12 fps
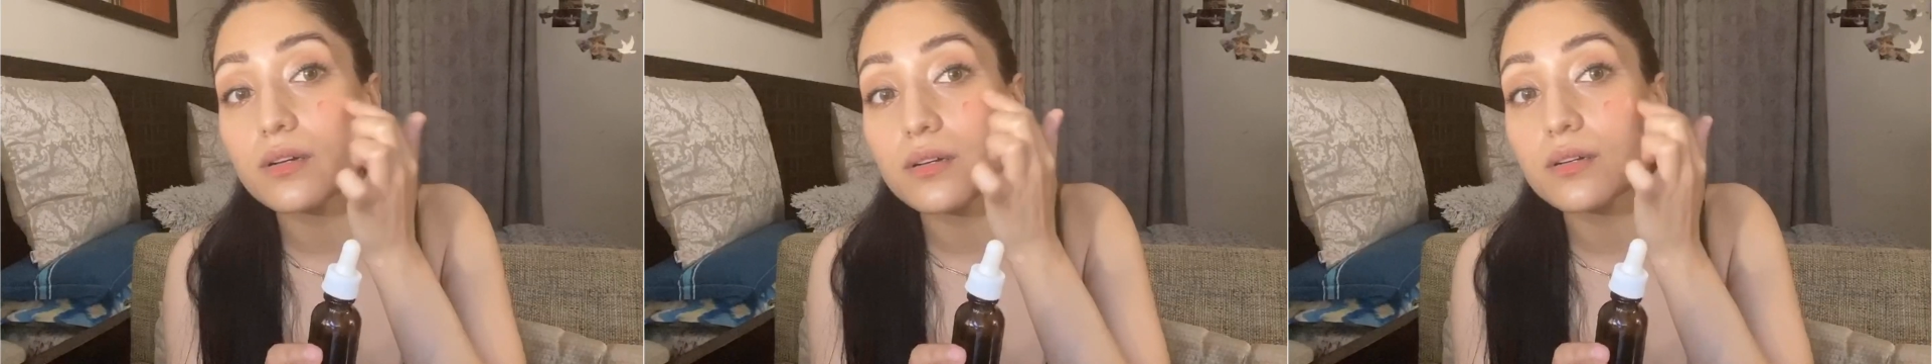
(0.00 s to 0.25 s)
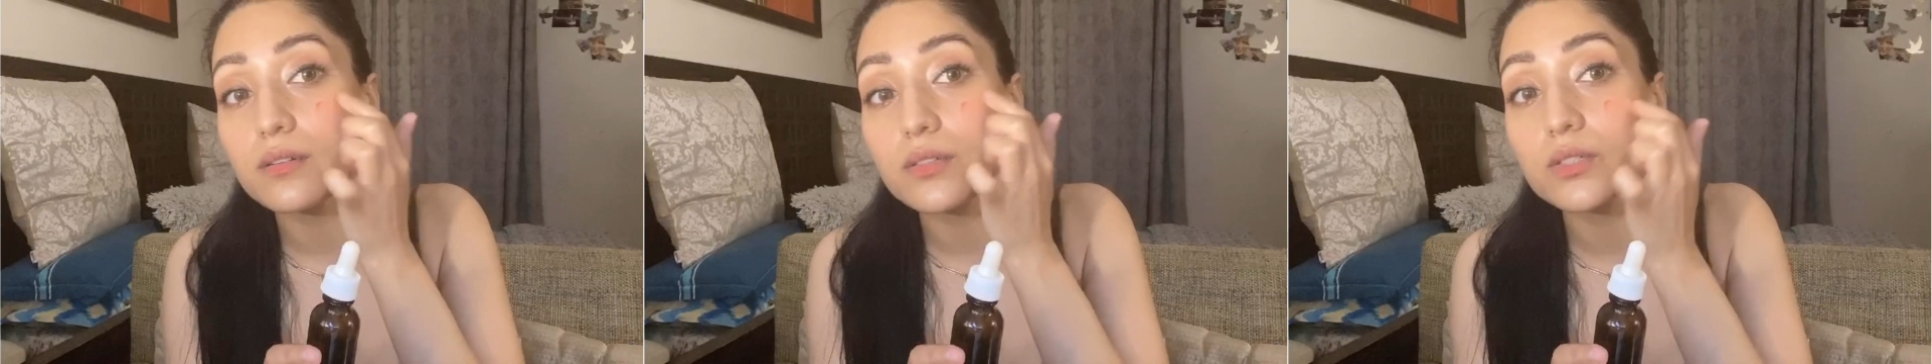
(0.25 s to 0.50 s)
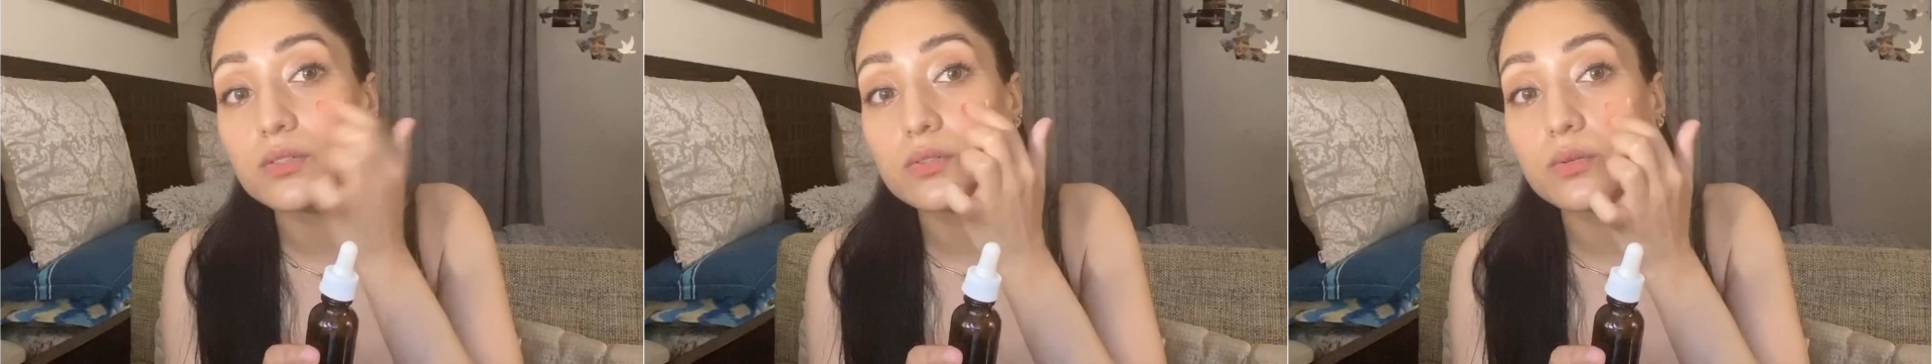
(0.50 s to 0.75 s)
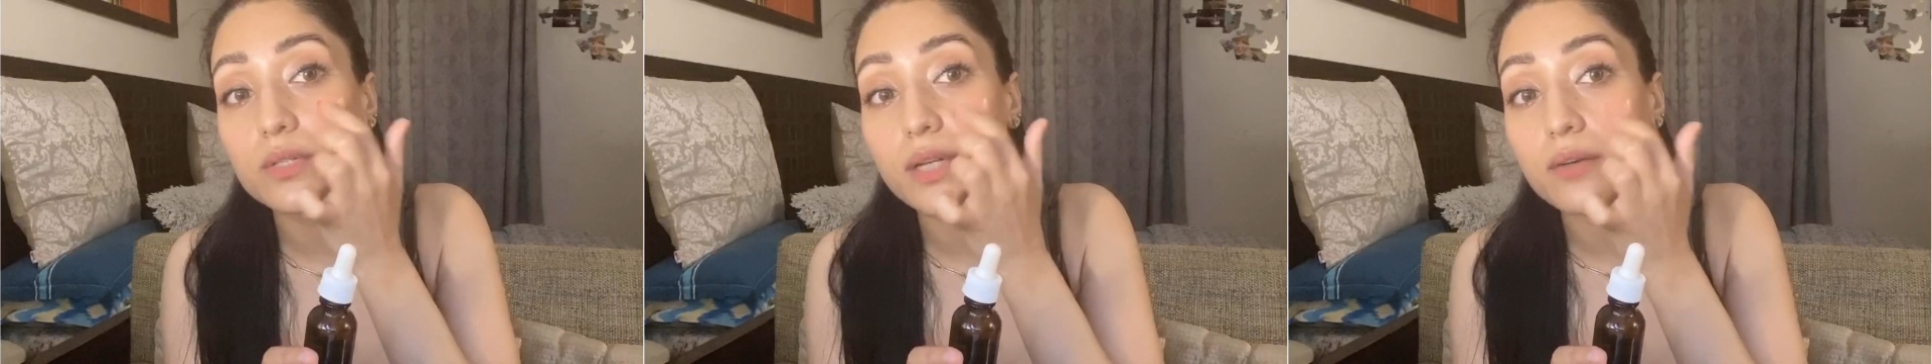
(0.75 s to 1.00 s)
You
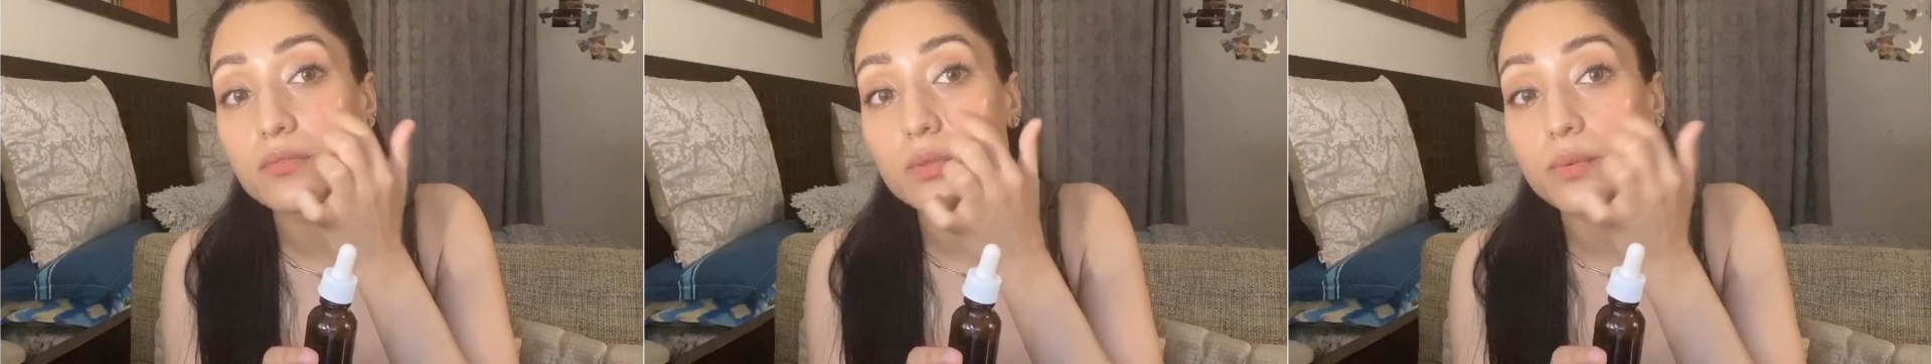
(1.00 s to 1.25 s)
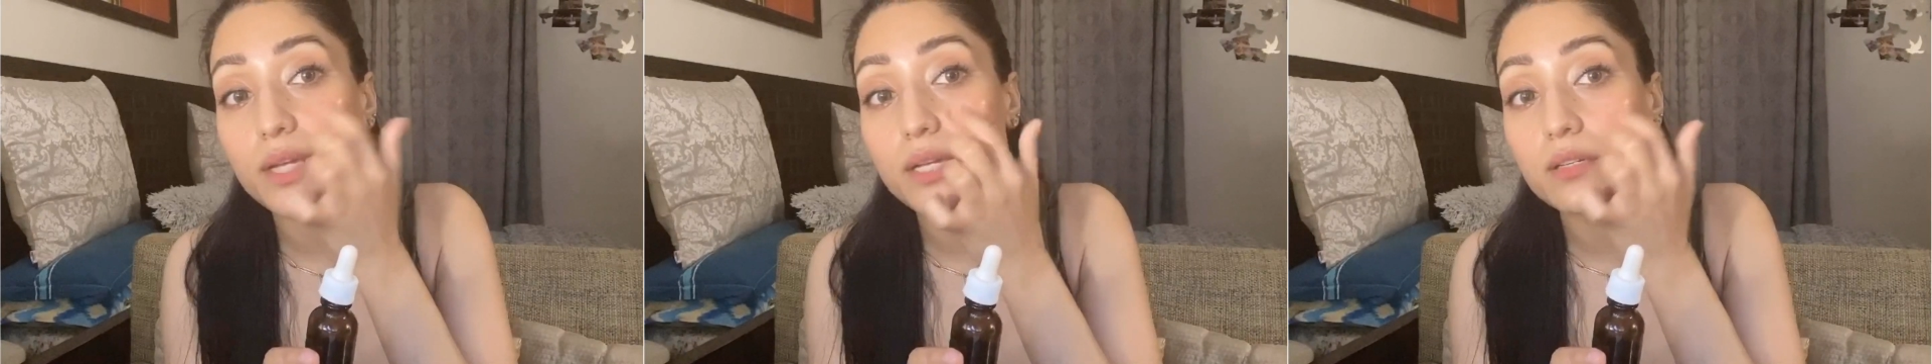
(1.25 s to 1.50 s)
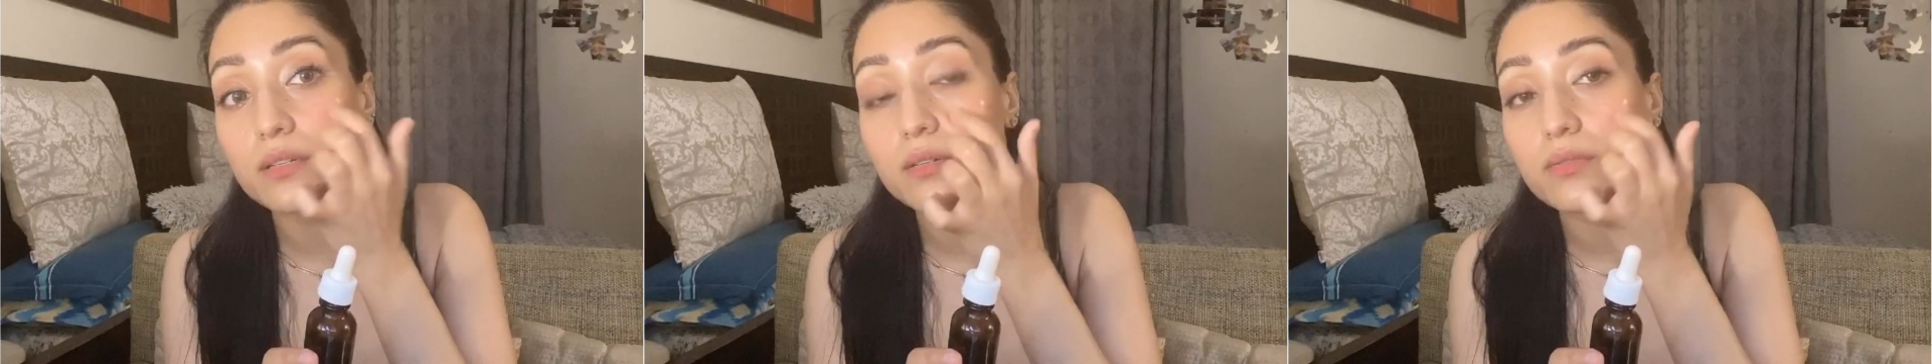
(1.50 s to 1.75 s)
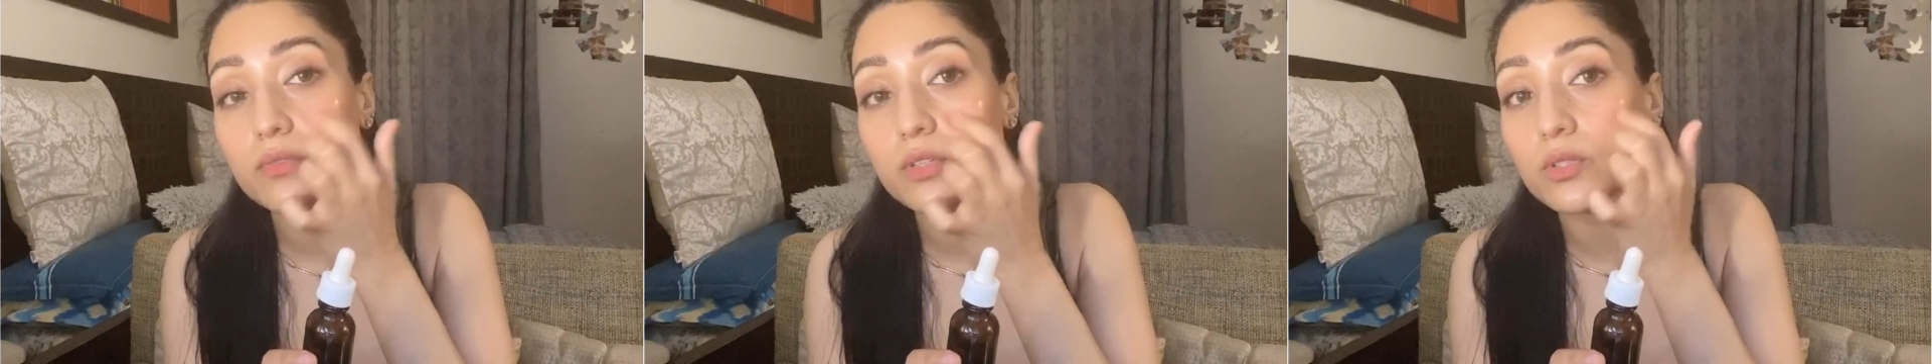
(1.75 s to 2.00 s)
don't have to wait
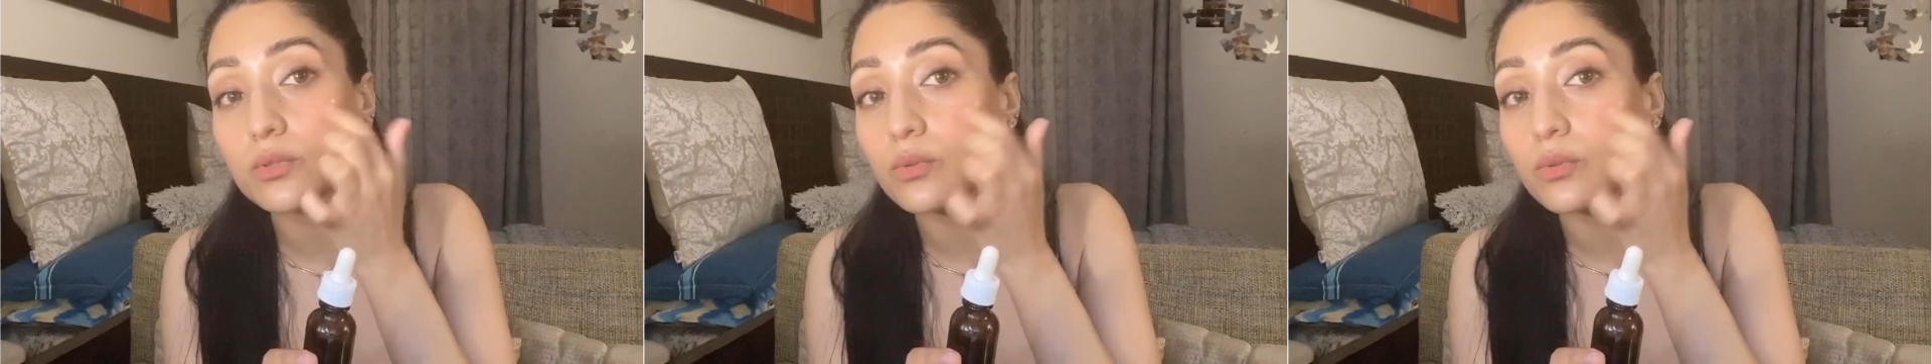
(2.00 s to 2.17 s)
for too